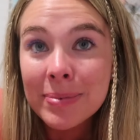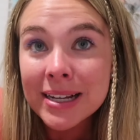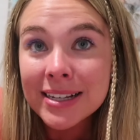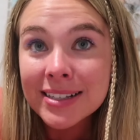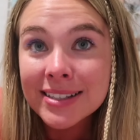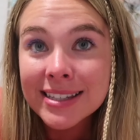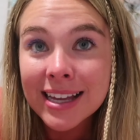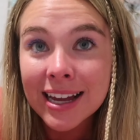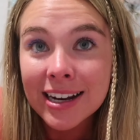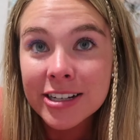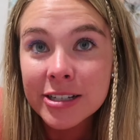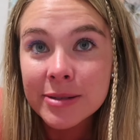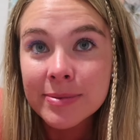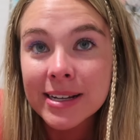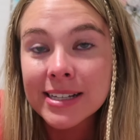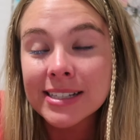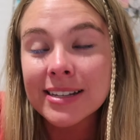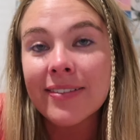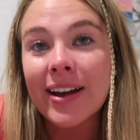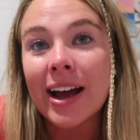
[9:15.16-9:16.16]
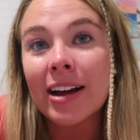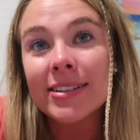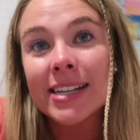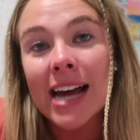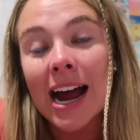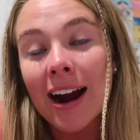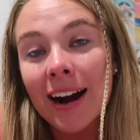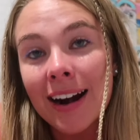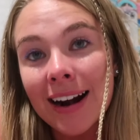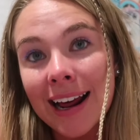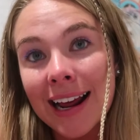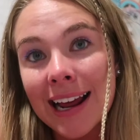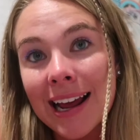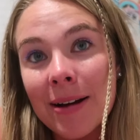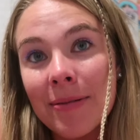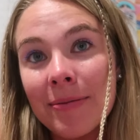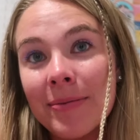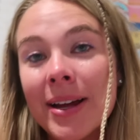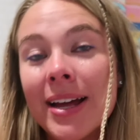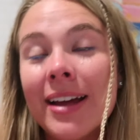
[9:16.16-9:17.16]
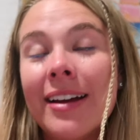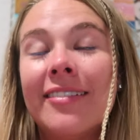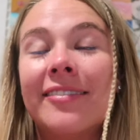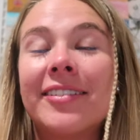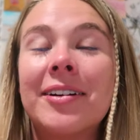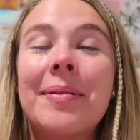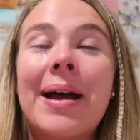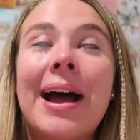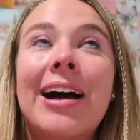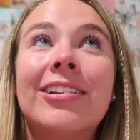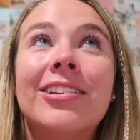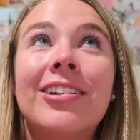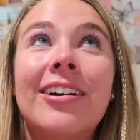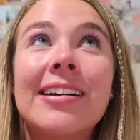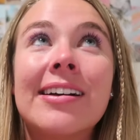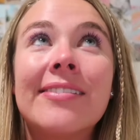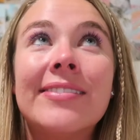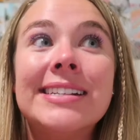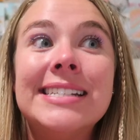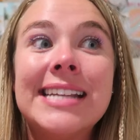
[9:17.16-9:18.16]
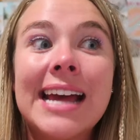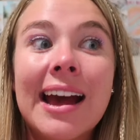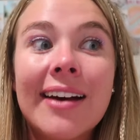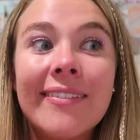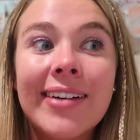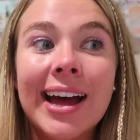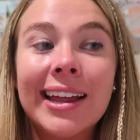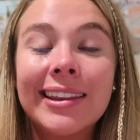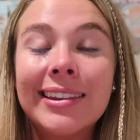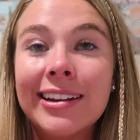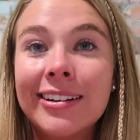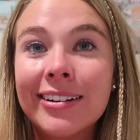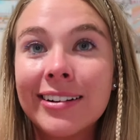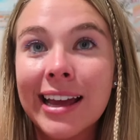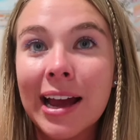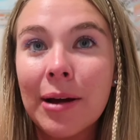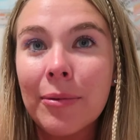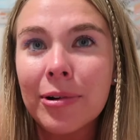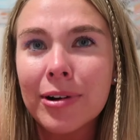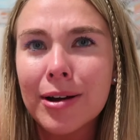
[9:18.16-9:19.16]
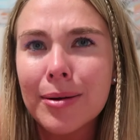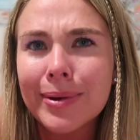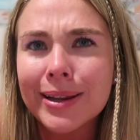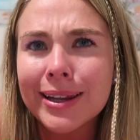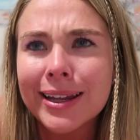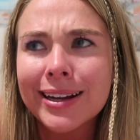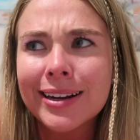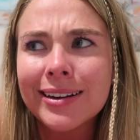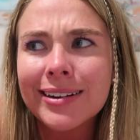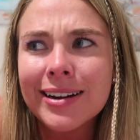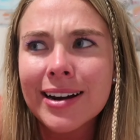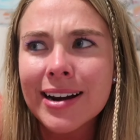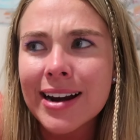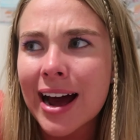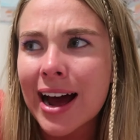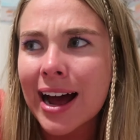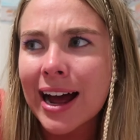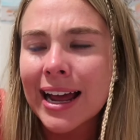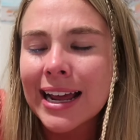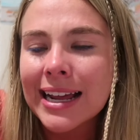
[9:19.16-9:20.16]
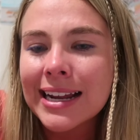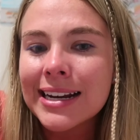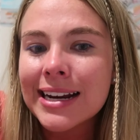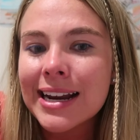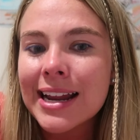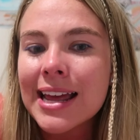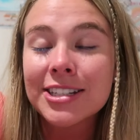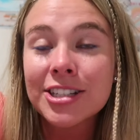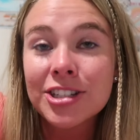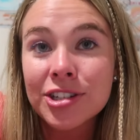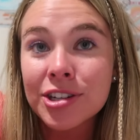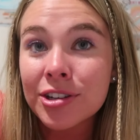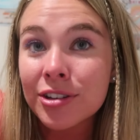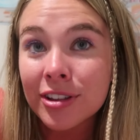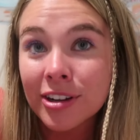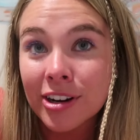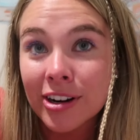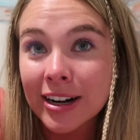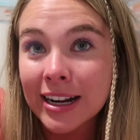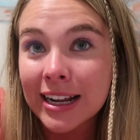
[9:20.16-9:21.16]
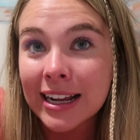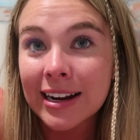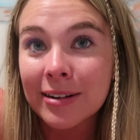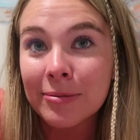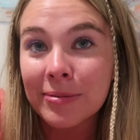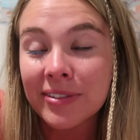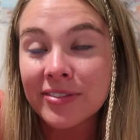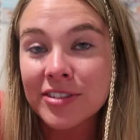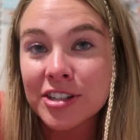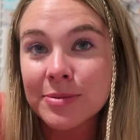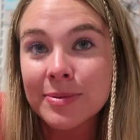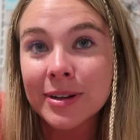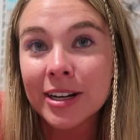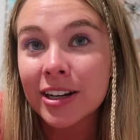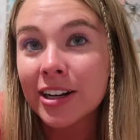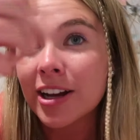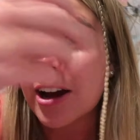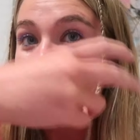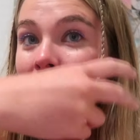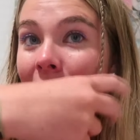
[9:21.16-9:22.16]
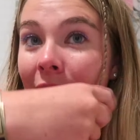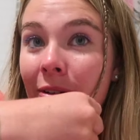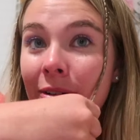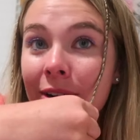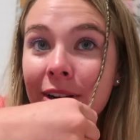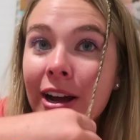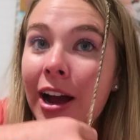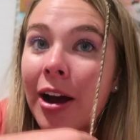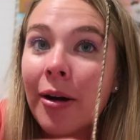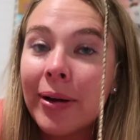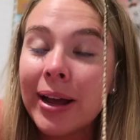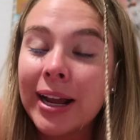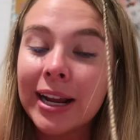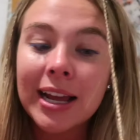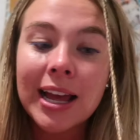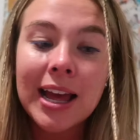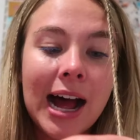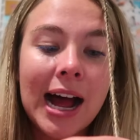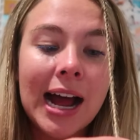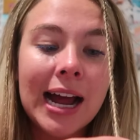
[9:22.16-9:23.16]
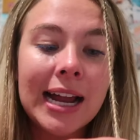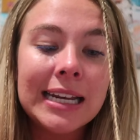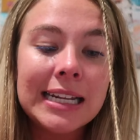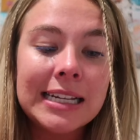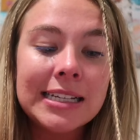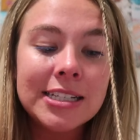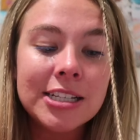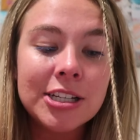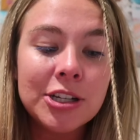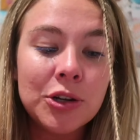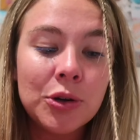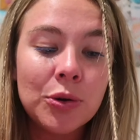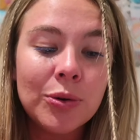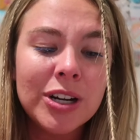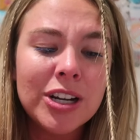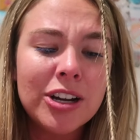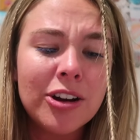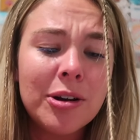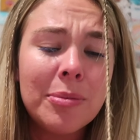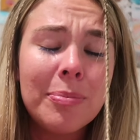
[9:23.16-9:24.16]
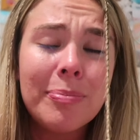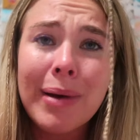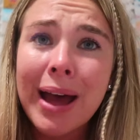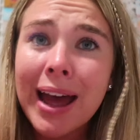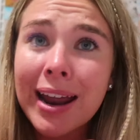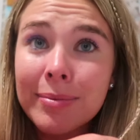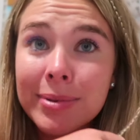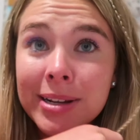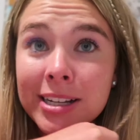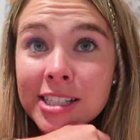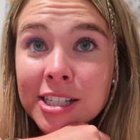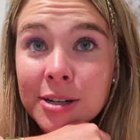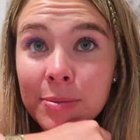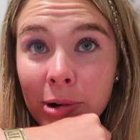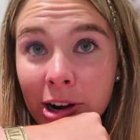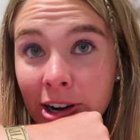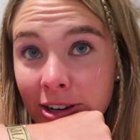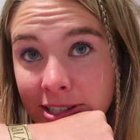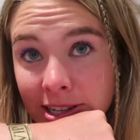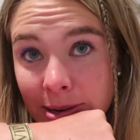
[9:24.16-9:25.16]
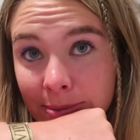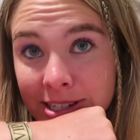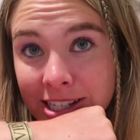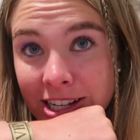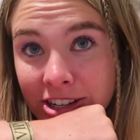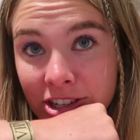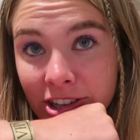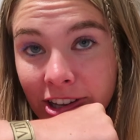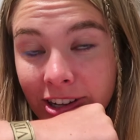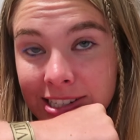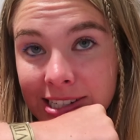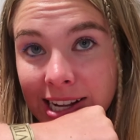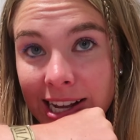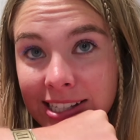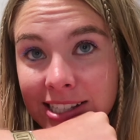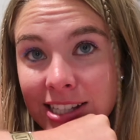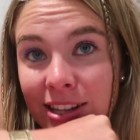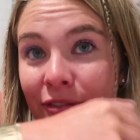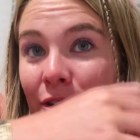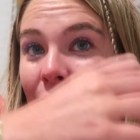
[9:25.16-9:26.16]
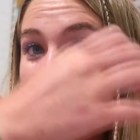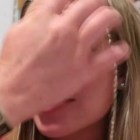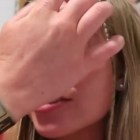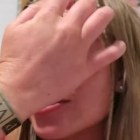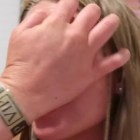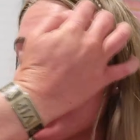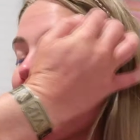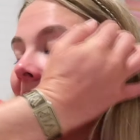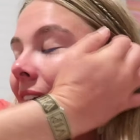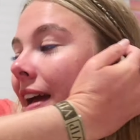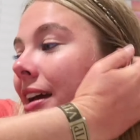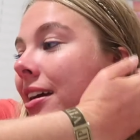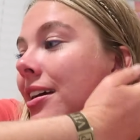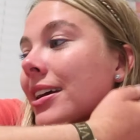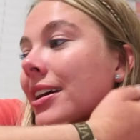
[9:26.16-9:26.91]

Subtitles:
being said, just because of how tired I am from how long of a day I've had, literally I woke up at like 9. It's 2:30 and we've just been going. I need to go to bed because tomorrow's gonna be such a long day. It's the 4th of July.